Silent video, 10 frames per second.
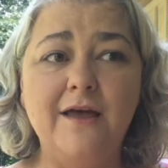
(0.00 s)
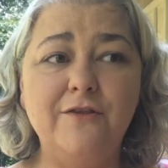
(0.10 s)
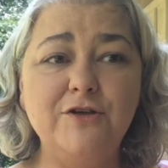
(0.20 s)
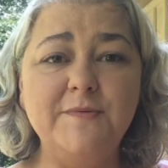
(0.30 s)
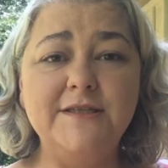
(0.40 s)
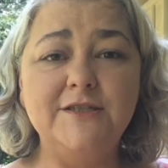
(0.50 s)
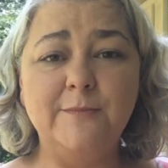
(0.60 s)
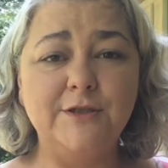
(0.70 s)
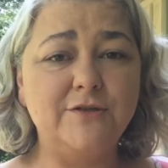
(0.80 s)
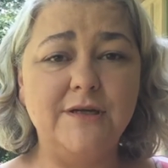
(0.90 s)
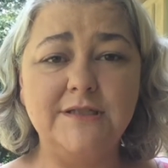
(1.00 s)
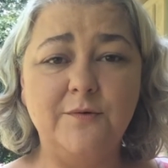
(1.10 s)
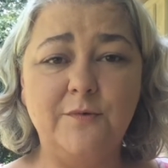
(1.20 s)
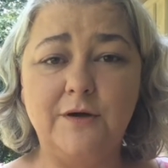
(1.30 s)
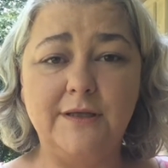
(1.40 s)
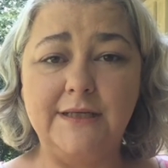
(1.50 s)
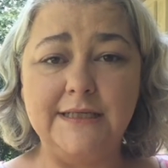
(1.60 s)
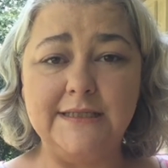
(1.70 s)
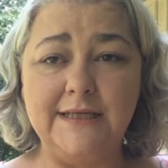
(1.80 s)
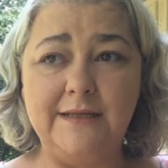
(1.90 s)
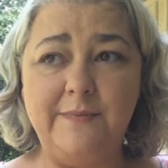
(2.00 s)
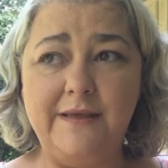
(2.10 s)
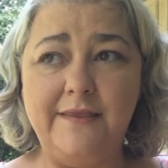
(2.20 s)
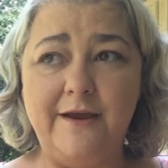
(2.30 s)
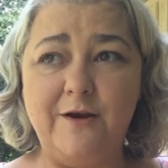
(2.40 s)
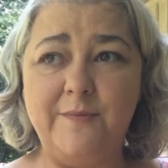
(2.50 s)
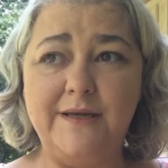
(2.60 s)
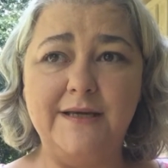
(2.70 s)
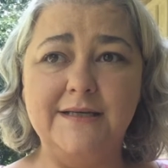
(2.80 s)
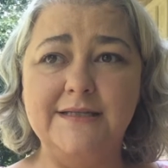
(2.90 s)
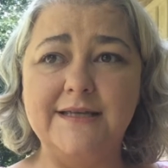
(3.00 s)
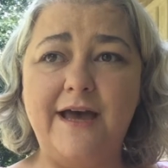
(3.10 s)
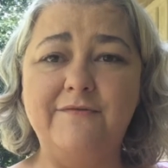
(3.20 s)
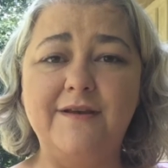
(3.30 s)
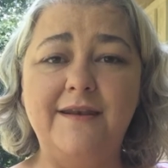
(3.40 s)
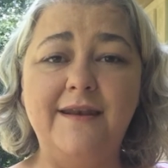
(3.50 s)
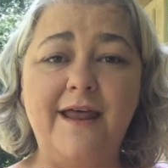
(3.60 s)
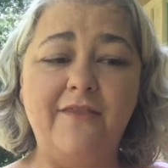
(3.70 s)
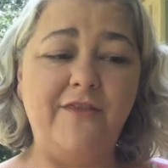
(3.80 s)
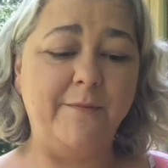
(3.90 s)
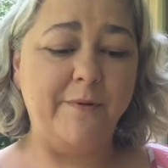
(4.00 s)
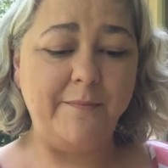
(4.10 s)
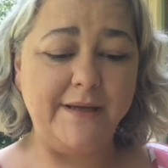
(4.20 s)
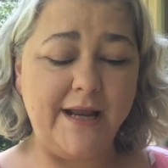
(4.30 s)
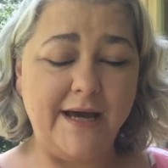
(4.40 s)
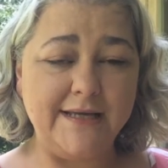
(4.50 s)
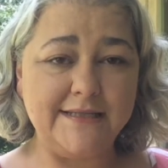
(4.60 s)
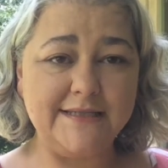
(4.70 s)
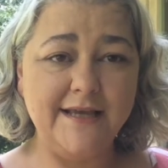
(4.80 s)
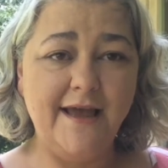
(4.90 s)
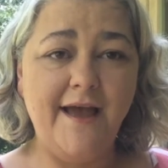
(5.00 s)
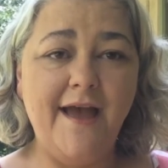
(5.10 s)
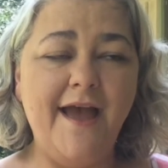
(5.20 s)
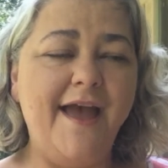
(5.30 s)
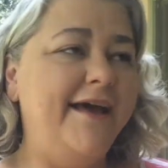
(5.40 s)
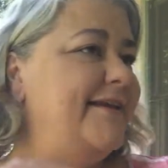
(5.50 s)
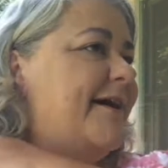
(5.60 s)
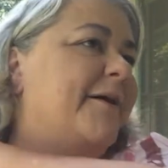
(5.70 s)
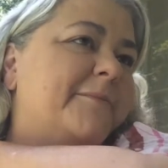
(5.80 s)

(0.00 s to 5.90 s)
There's been so much stress at work that doesn't need to be there because I've done nothing but be nice. And